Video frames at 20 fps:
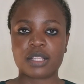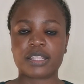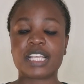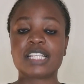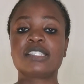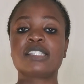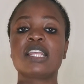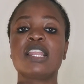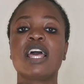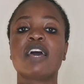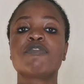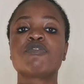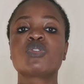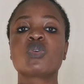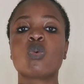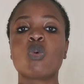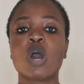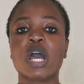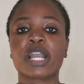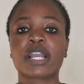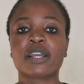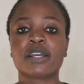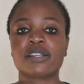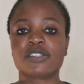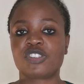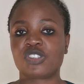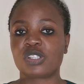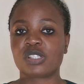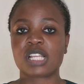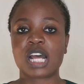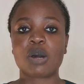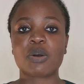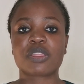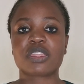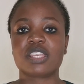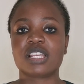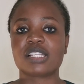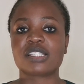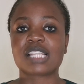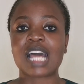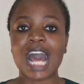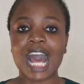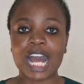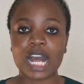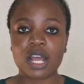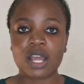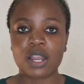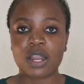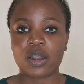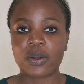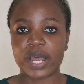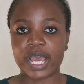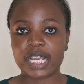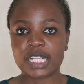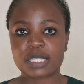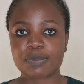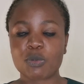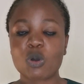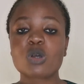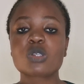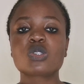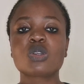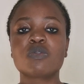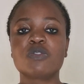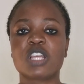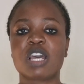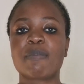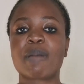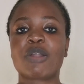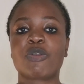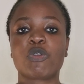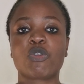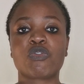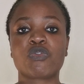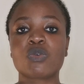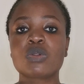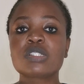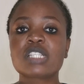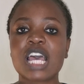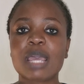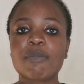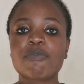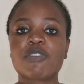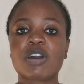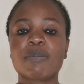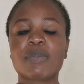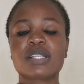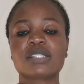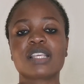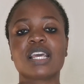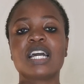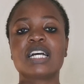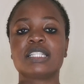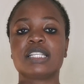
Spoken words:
They still have to work. It's just how things are, right? Most of them are not full-time farmers.